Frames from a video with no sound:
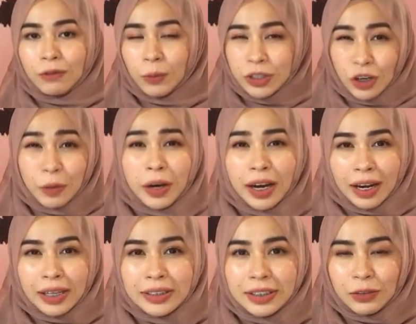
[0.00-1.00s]
when we talk about
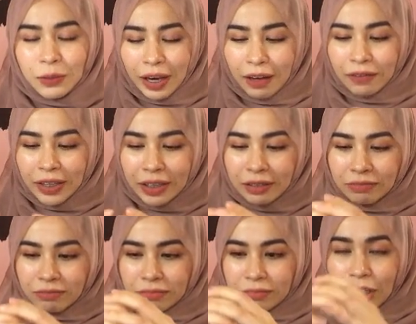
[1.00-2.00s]
clusters, we have like
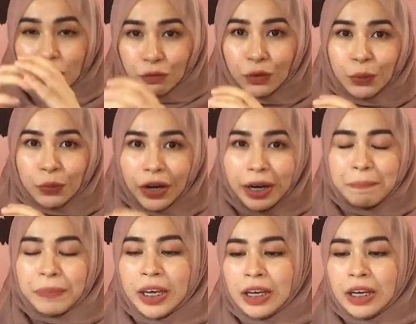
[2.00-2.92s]
a group, right?